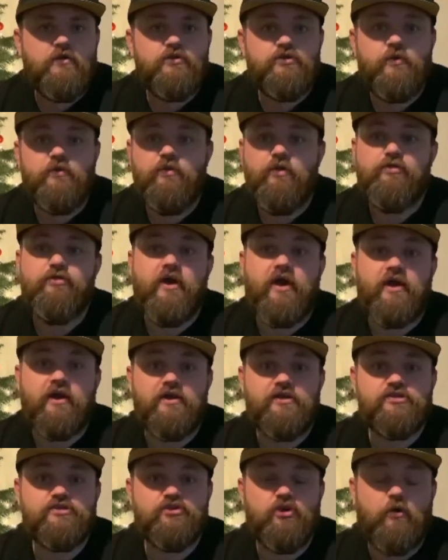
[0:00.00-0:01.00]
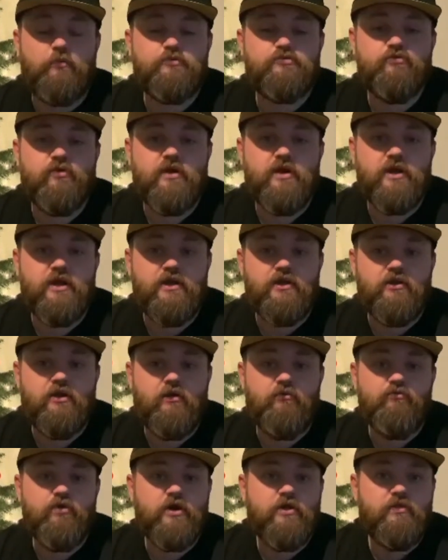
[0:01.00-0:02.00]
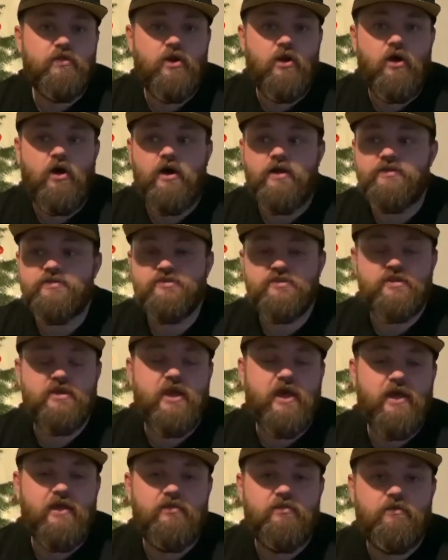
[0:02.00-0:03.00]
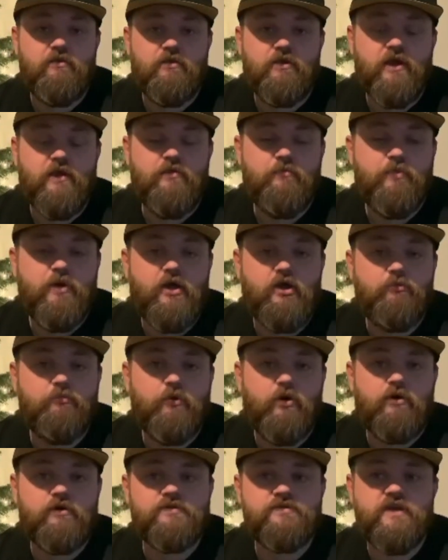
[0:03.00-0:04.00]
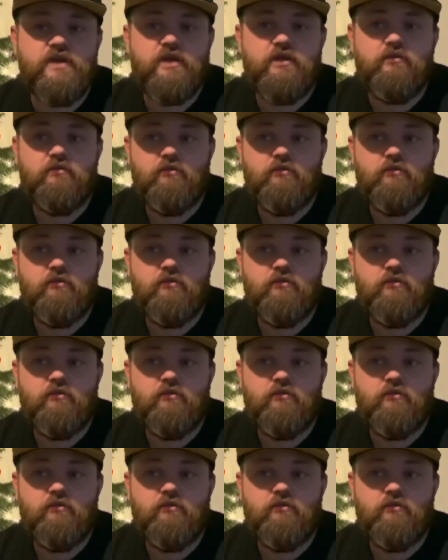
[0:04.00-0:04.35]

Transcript: doing the thankless jobs really, you know, running the lines, getting the pedal box in.